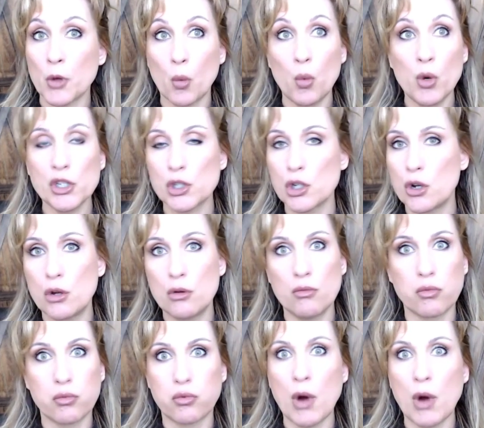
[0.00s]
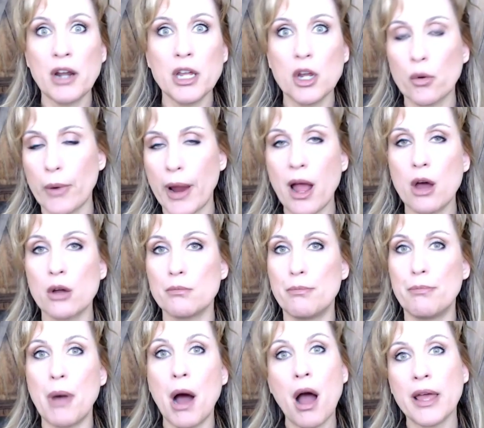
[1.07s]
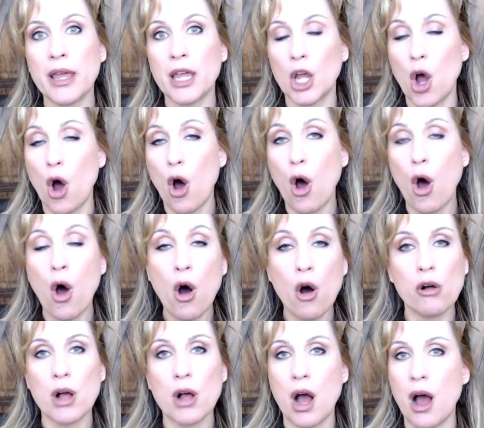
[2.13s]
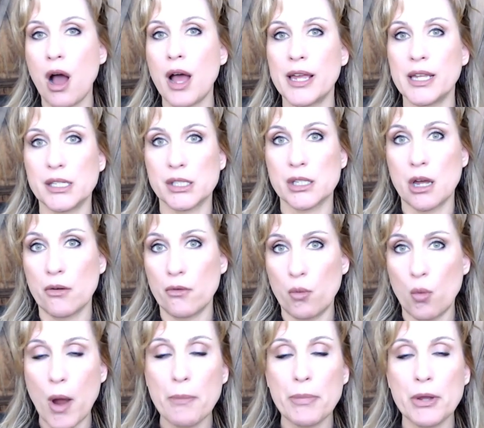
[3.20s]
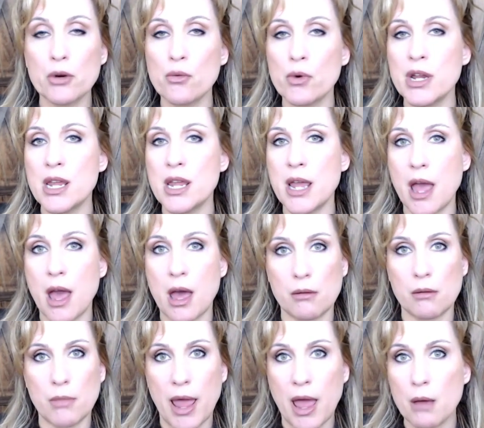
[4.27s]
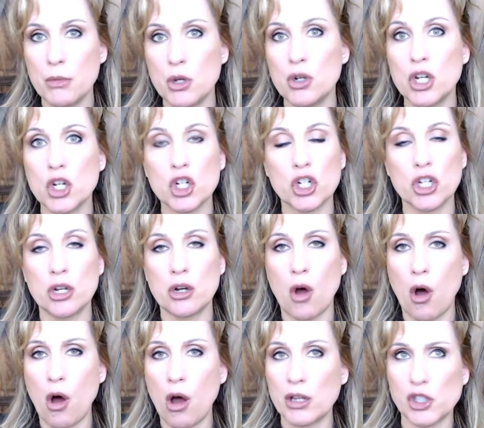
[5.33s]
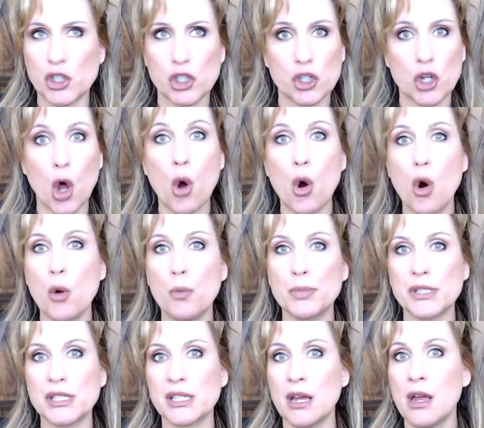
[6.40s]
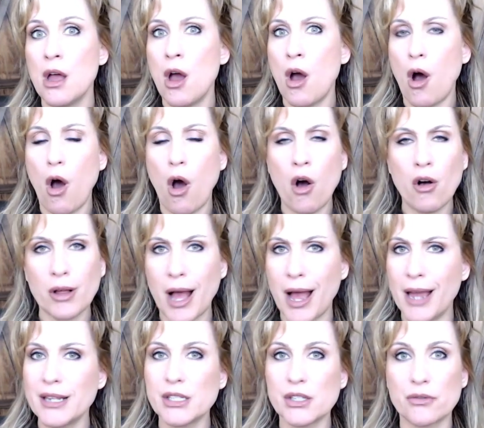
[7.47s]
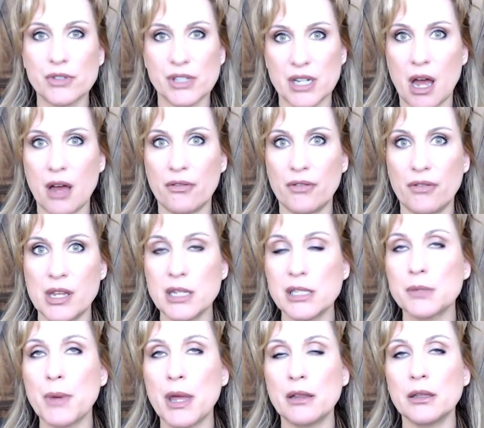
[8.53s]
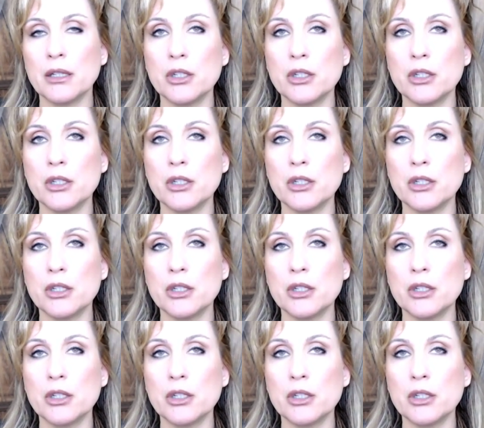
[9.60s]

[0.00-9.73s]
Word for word: was running around buying all kinds of weaponry and ammunition, scopes, all kinds of stuff. He spent